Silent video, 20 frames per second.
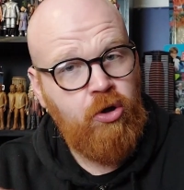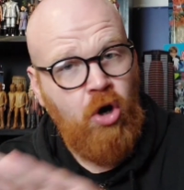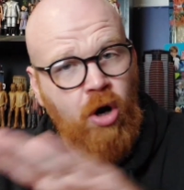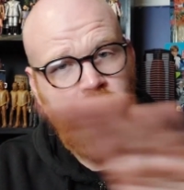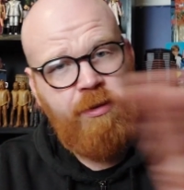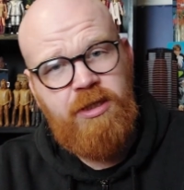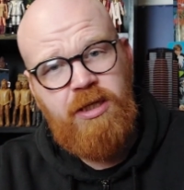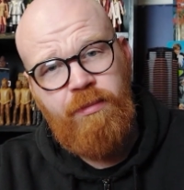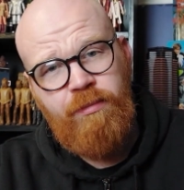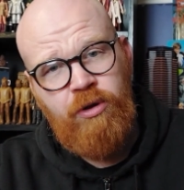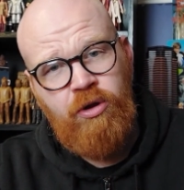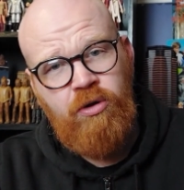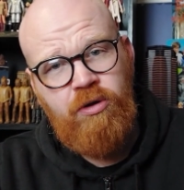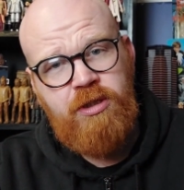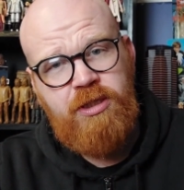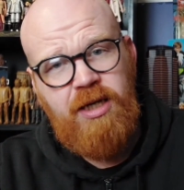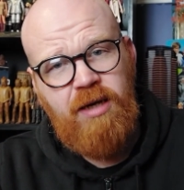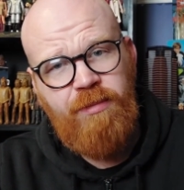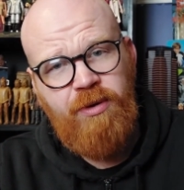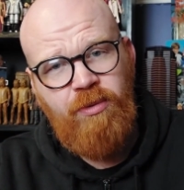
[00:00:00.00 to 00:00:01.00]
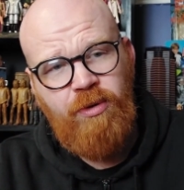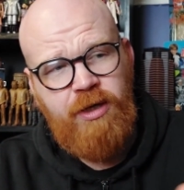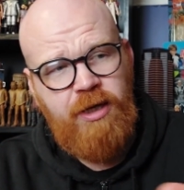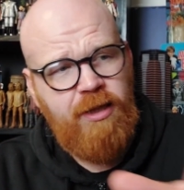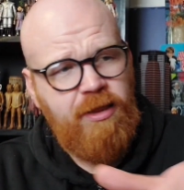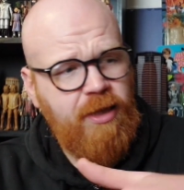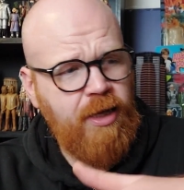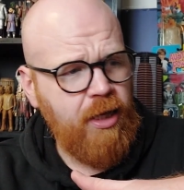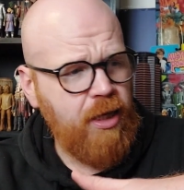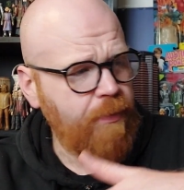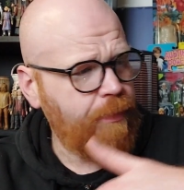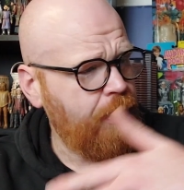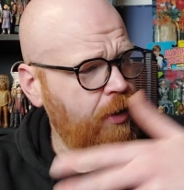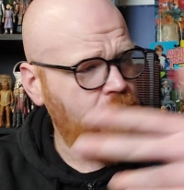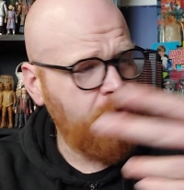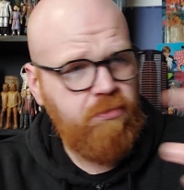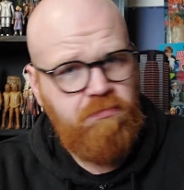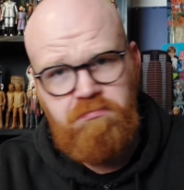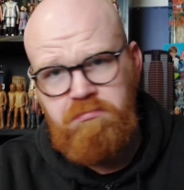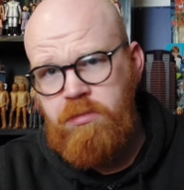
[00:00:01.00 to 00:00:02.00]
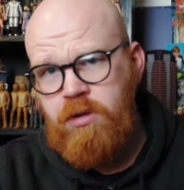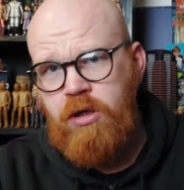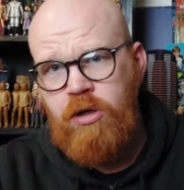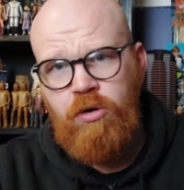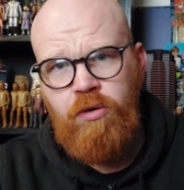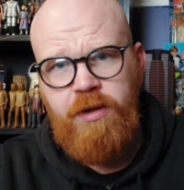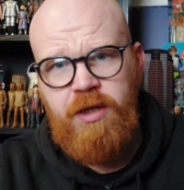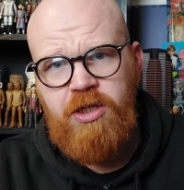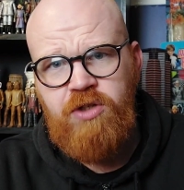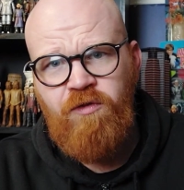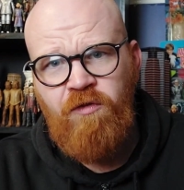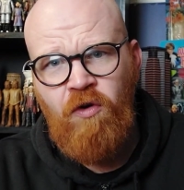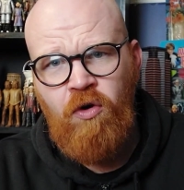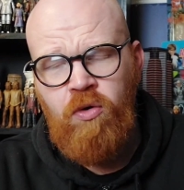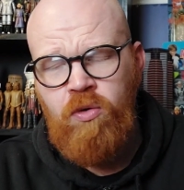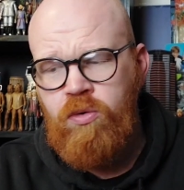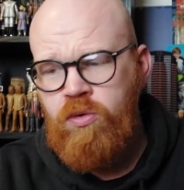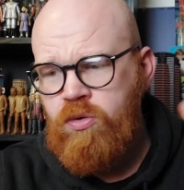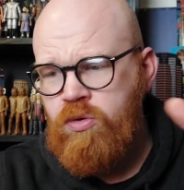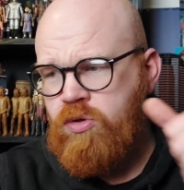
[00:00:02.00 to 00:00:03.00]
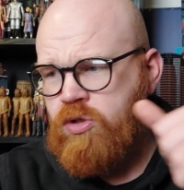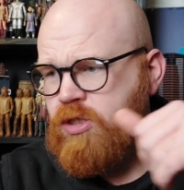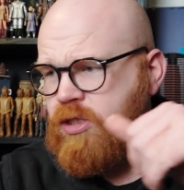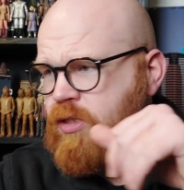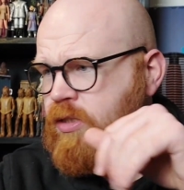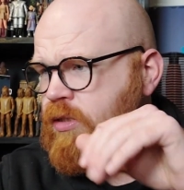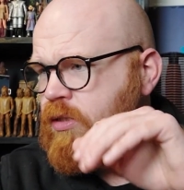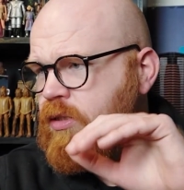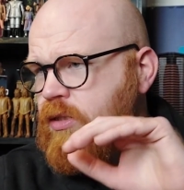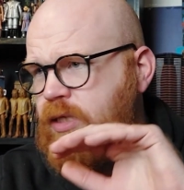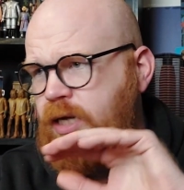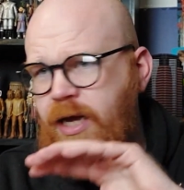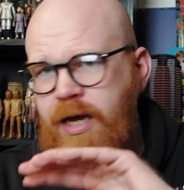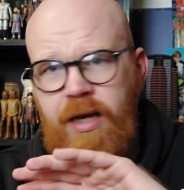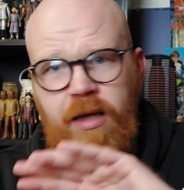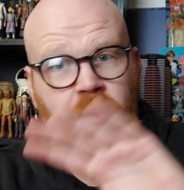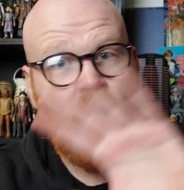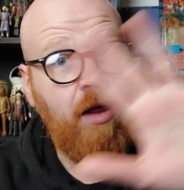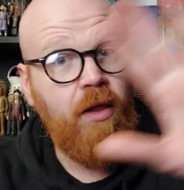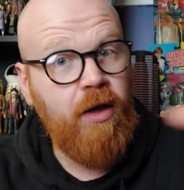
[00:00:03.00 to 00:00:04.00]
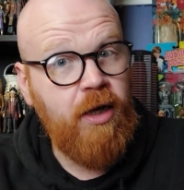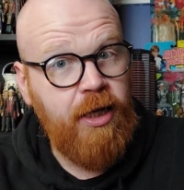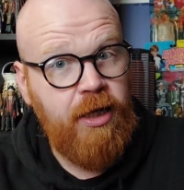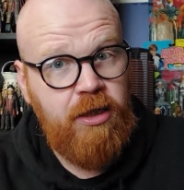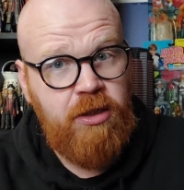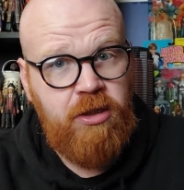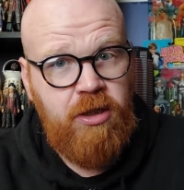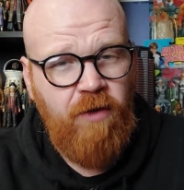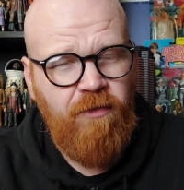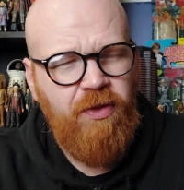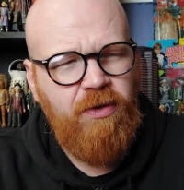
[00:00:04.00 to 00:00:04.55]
Comment down below and tell me what you think about, these photos and all that kind of stuff.